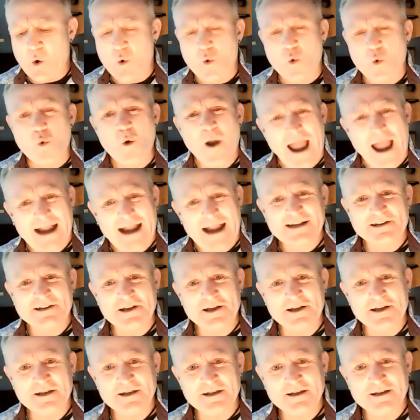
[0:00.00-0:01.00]

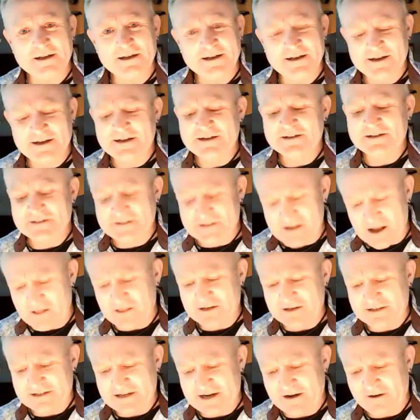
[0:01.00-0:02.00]
wrecked,
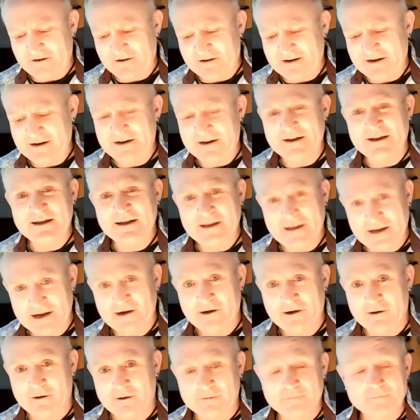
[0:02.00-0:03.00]
solitary
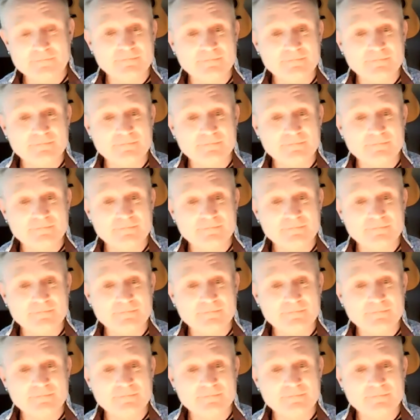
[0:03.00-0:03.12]
here.